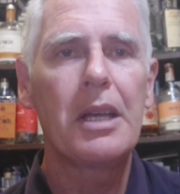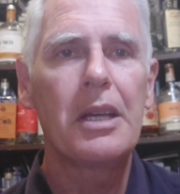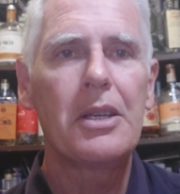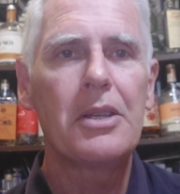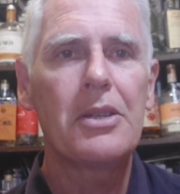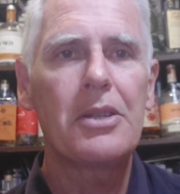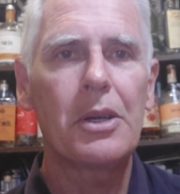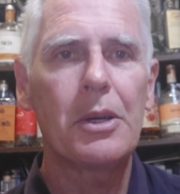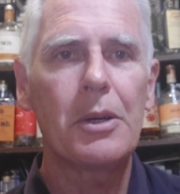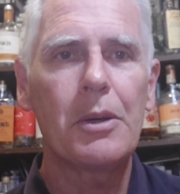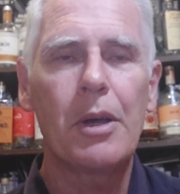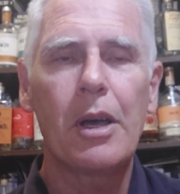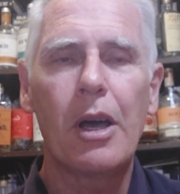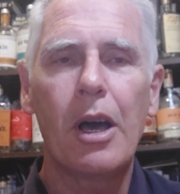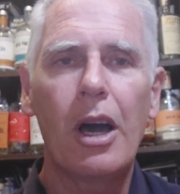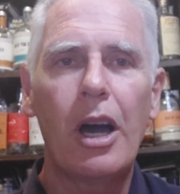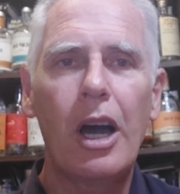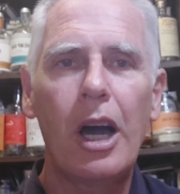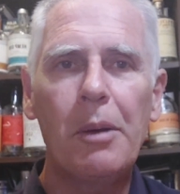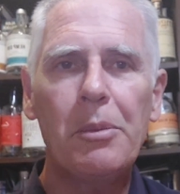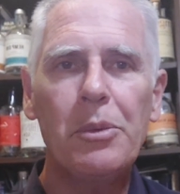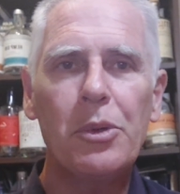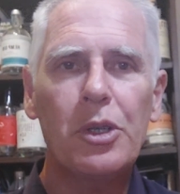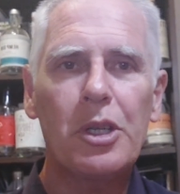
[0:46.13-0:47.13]
So
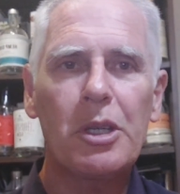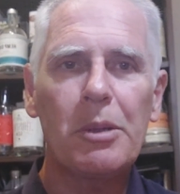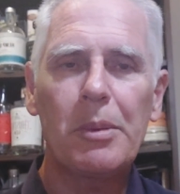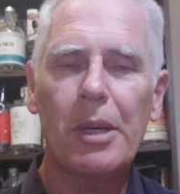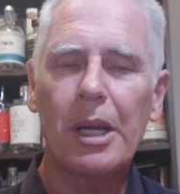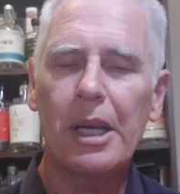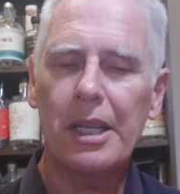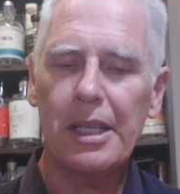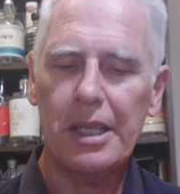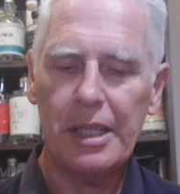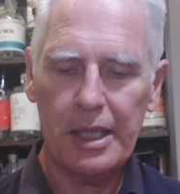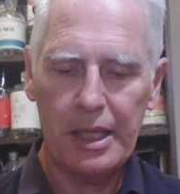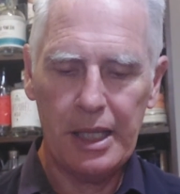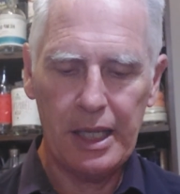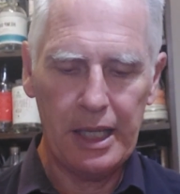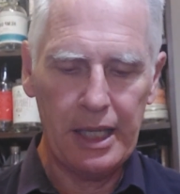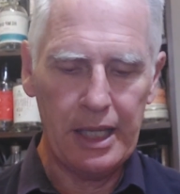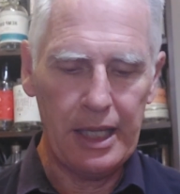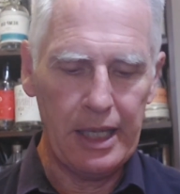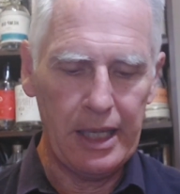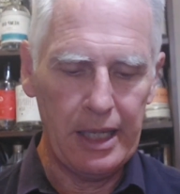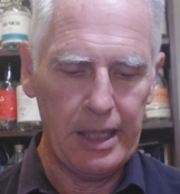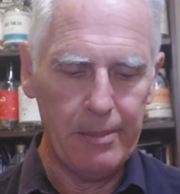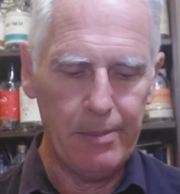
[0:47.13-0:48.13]
I'm talking about
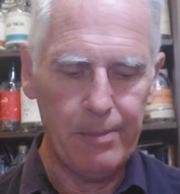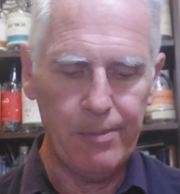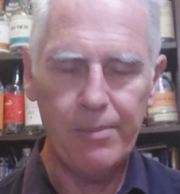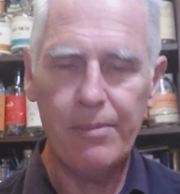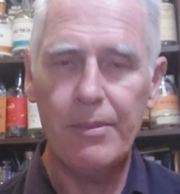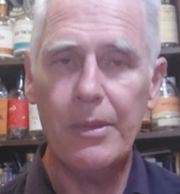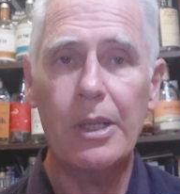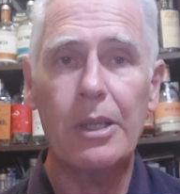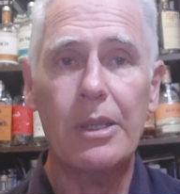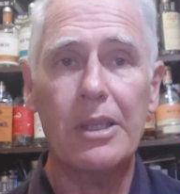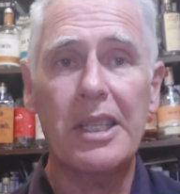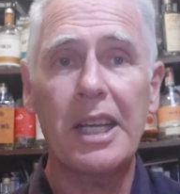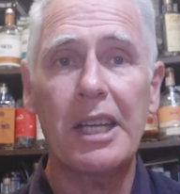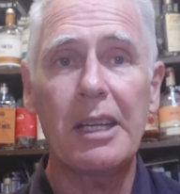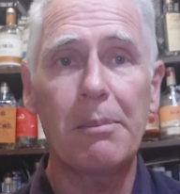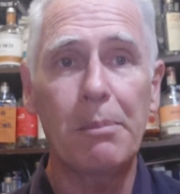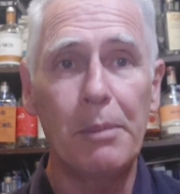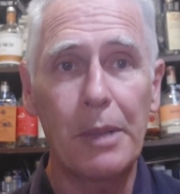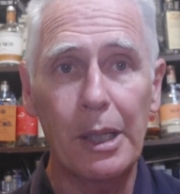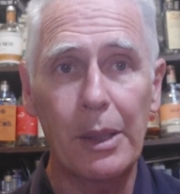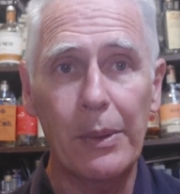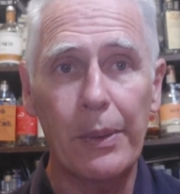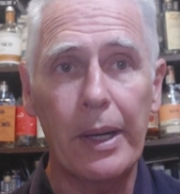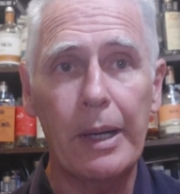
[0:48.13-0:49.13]
the little town of
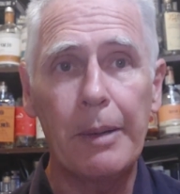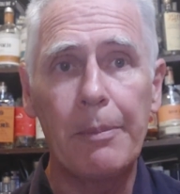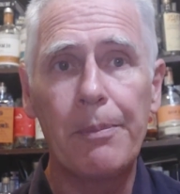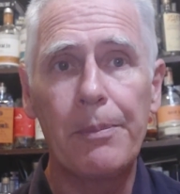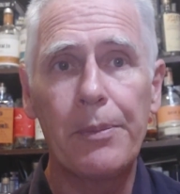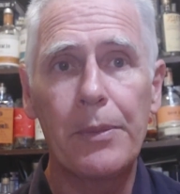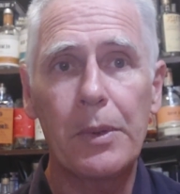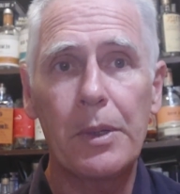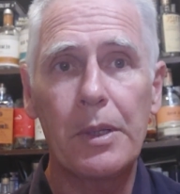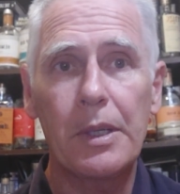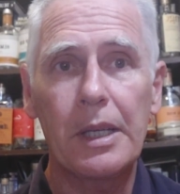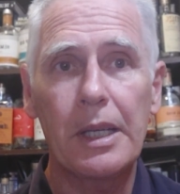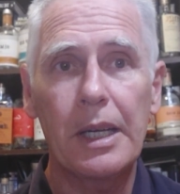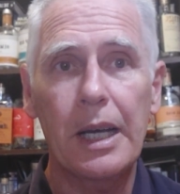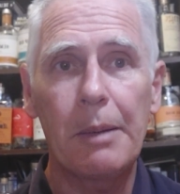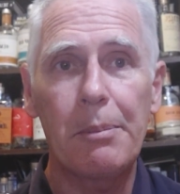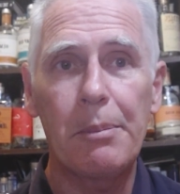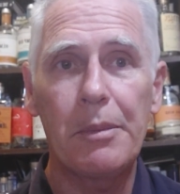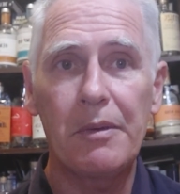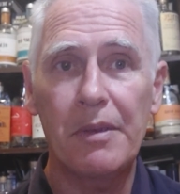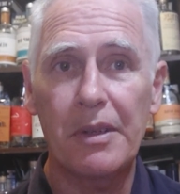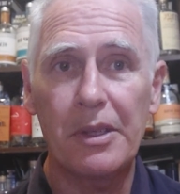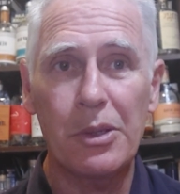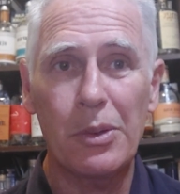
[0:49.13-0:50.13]
Milawa
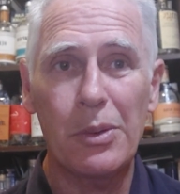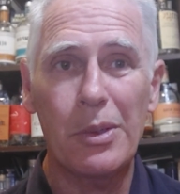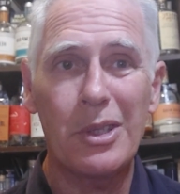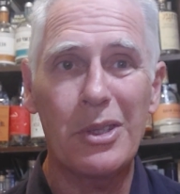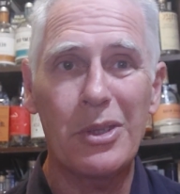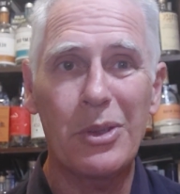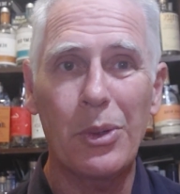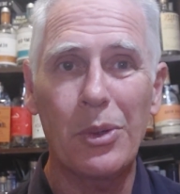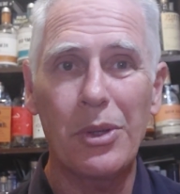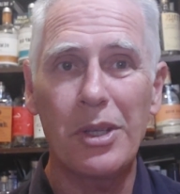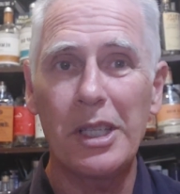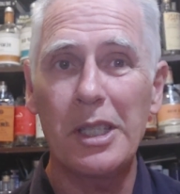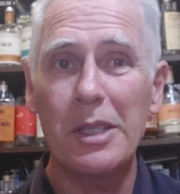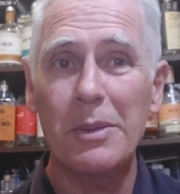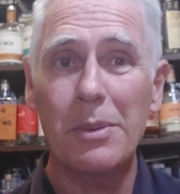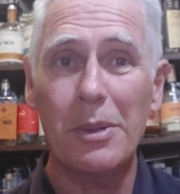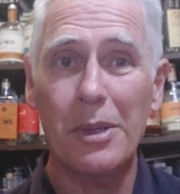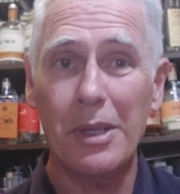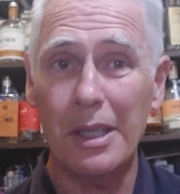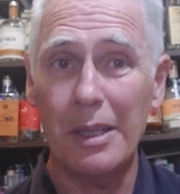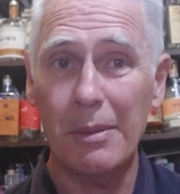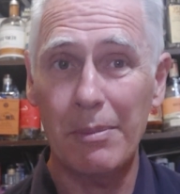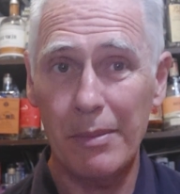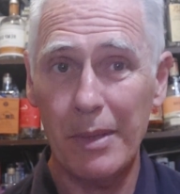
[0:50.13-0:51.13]
up in Victoria's northeast,
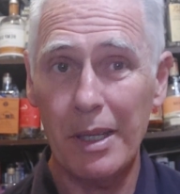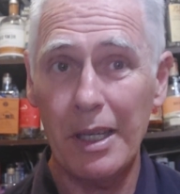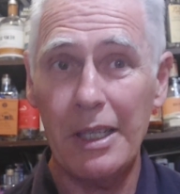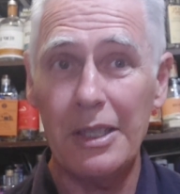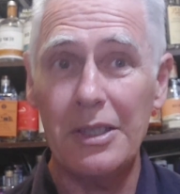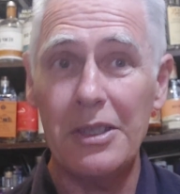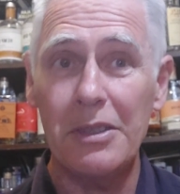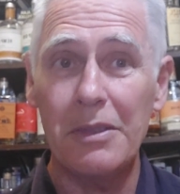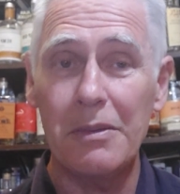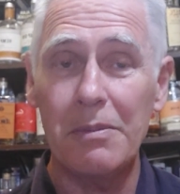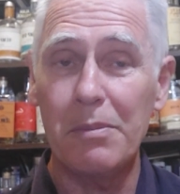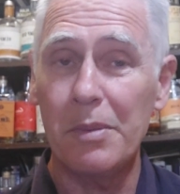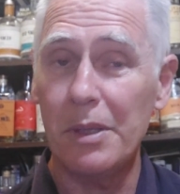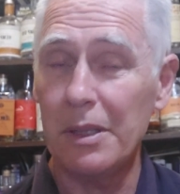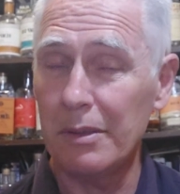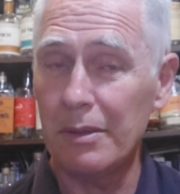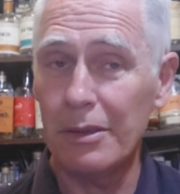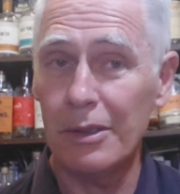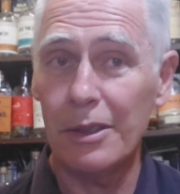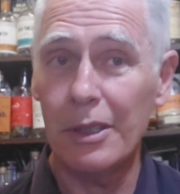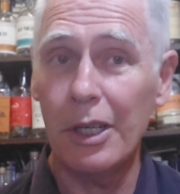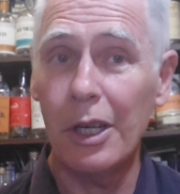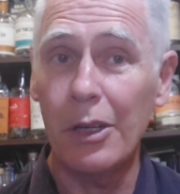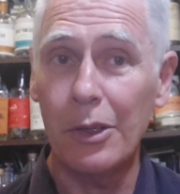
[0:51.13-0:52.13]
where, as you've been
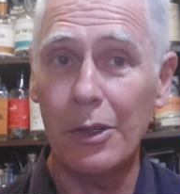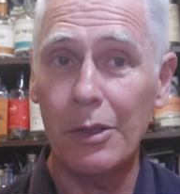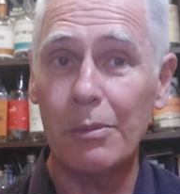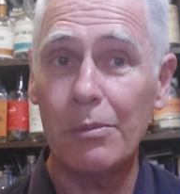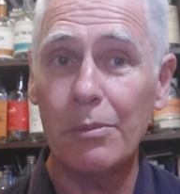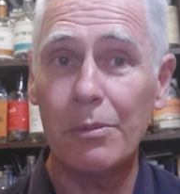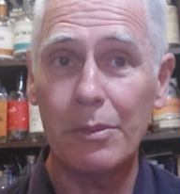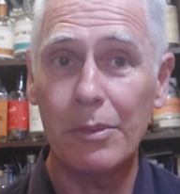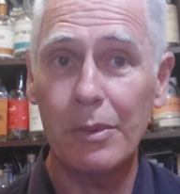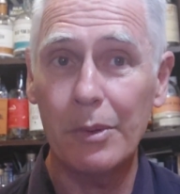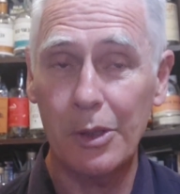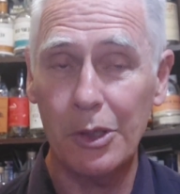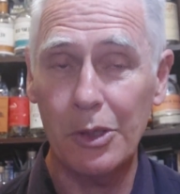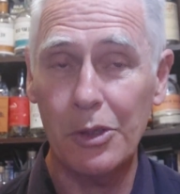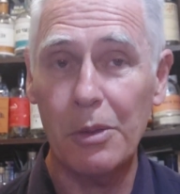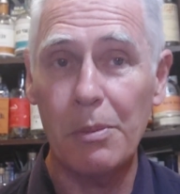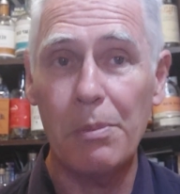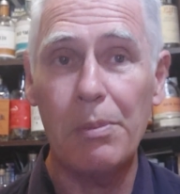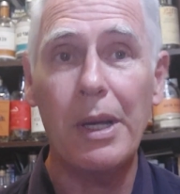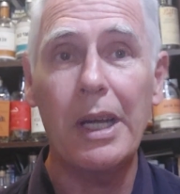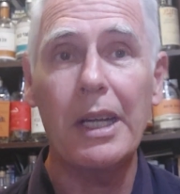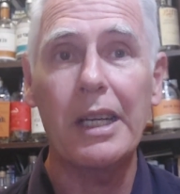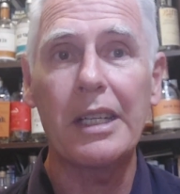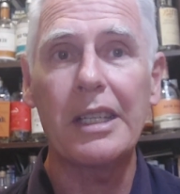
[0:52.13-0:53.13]
known, because you're
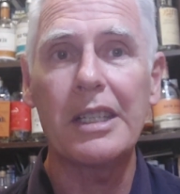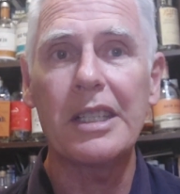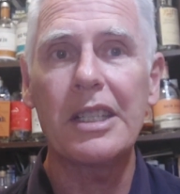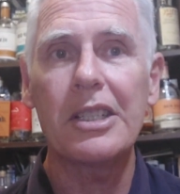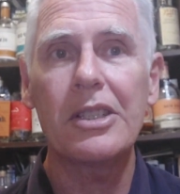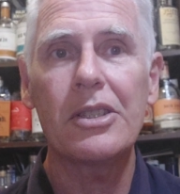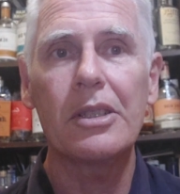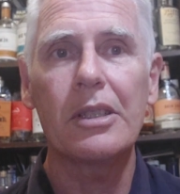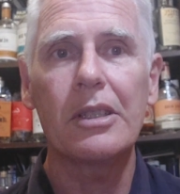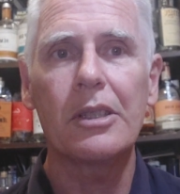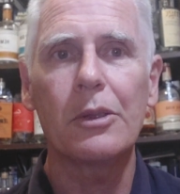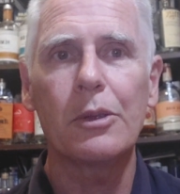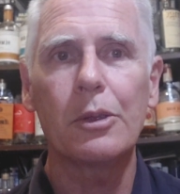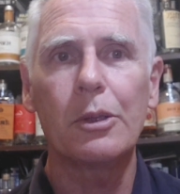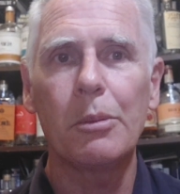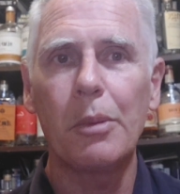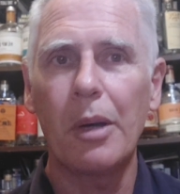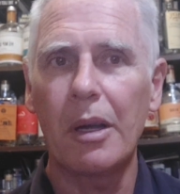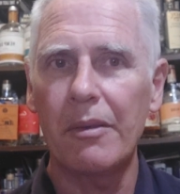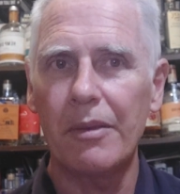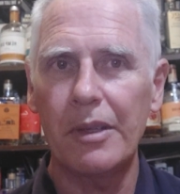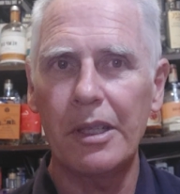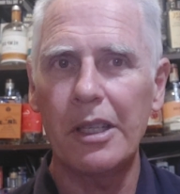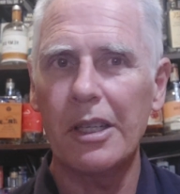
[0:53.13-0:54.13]
paying attention to all
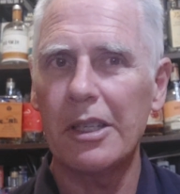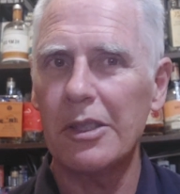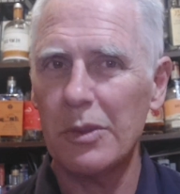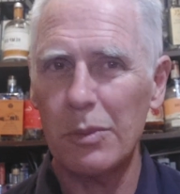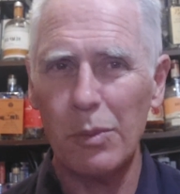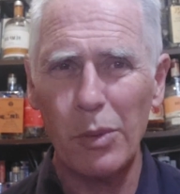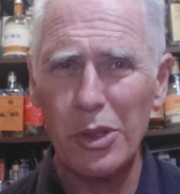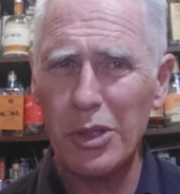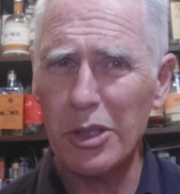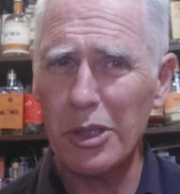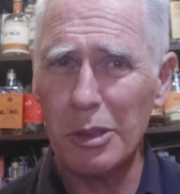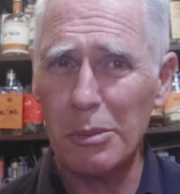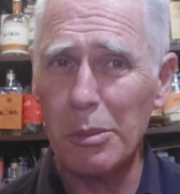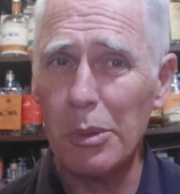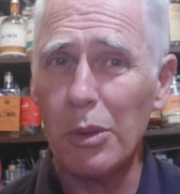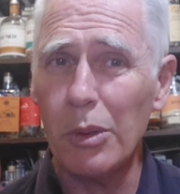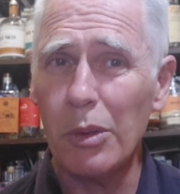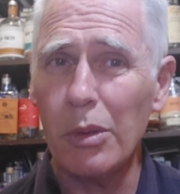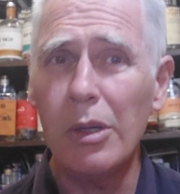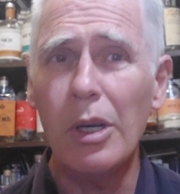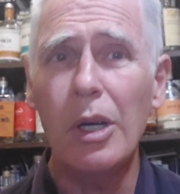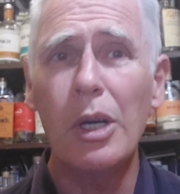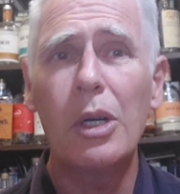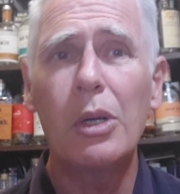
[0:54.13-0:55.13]
my videos and watching them
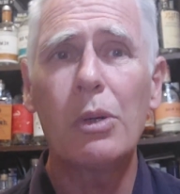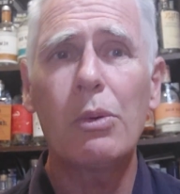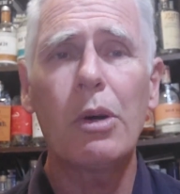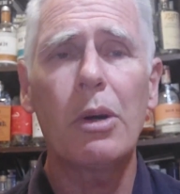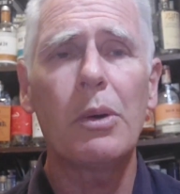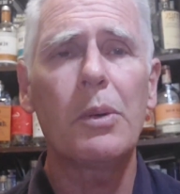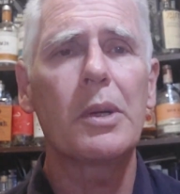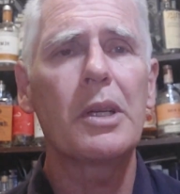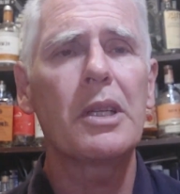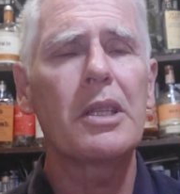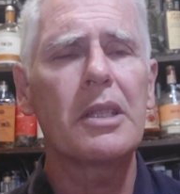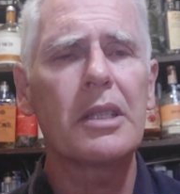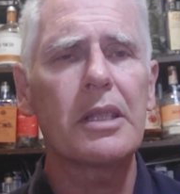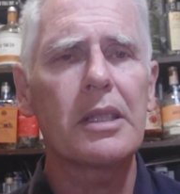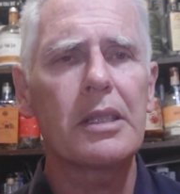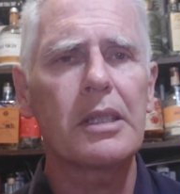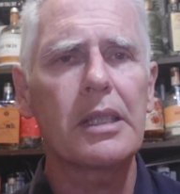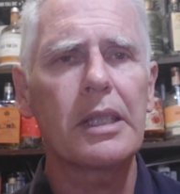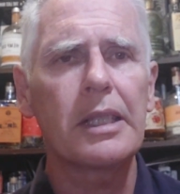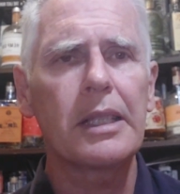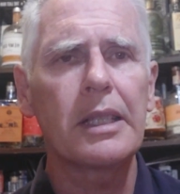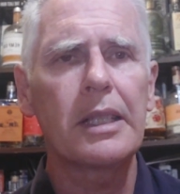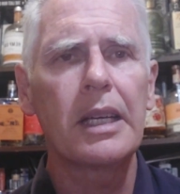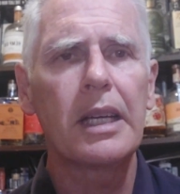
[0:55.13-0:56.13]
all quite
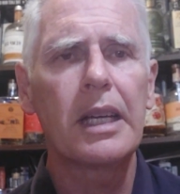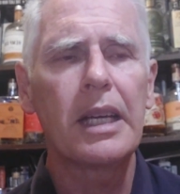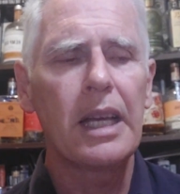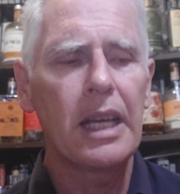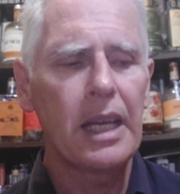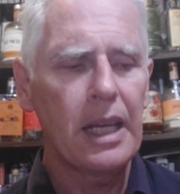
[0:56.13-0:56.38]
religiously,